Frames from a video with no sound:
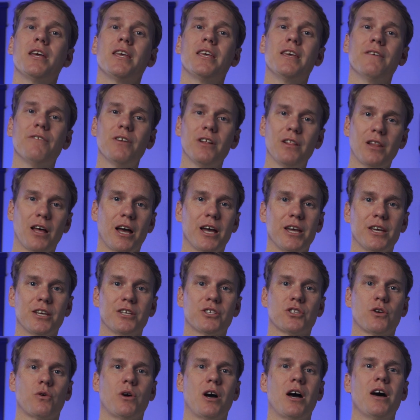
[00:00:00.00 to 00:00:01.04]
give it a like
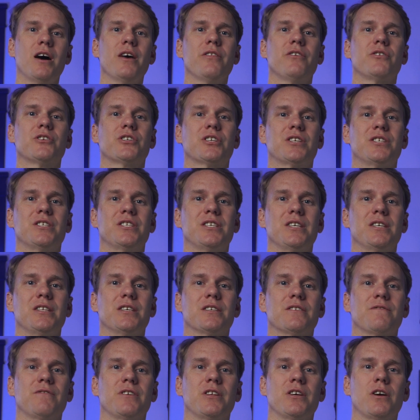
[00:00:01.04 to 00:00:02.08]
so others can see
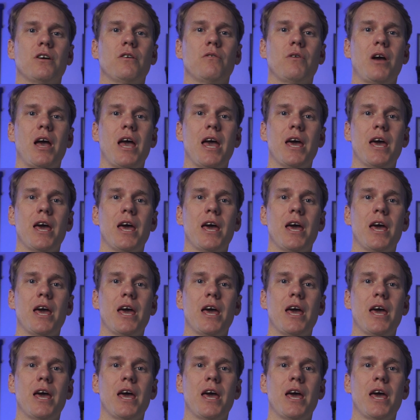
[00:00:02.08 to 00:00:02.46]
this video,